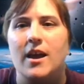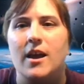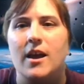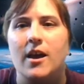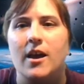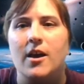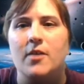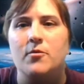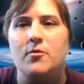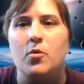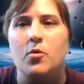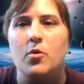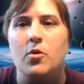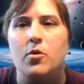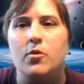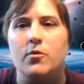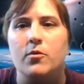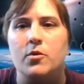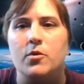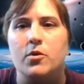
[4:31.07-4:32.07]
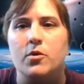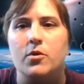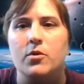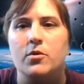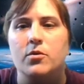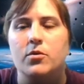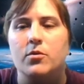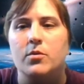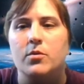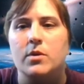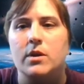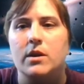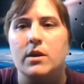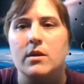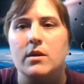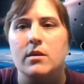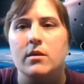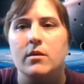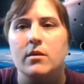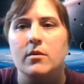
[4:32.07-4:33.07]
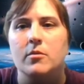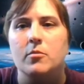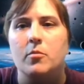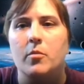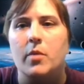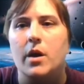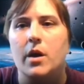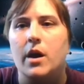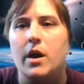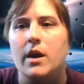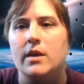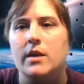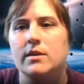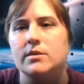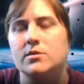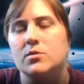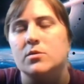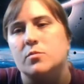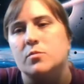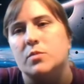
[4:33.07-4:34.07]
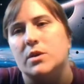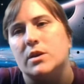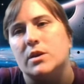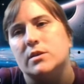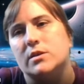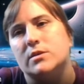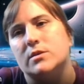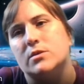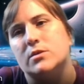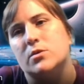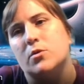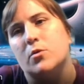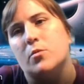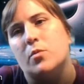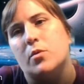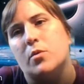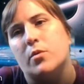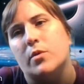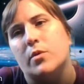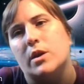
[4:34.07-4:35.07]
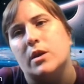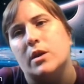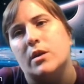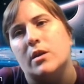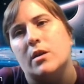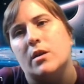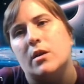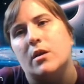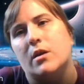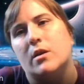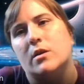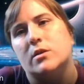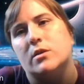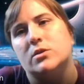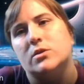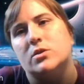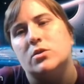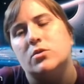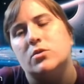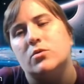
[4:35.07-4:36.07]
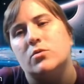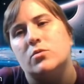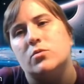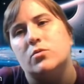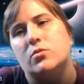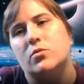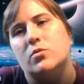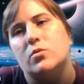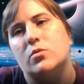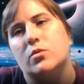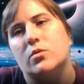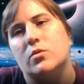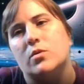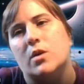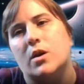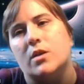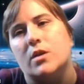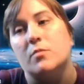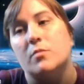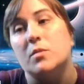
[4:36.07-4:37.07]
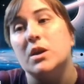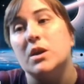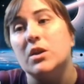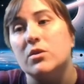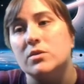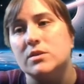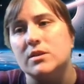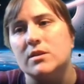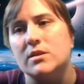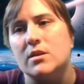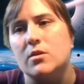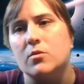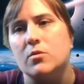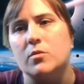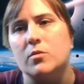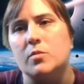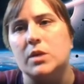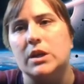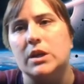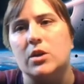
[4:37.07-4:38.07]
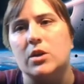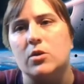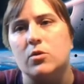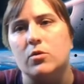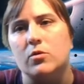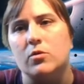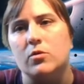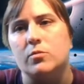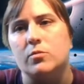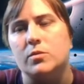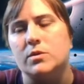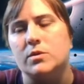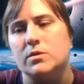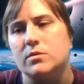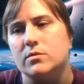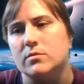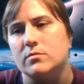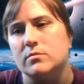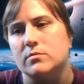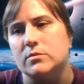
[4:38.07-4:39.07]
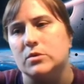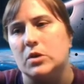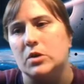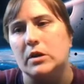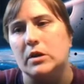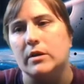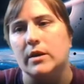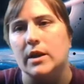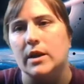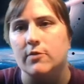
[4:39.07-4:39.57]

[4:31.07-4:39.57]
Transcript: 4/3 pi, this would be 0.2. The meters in there would be cubed. Sorry,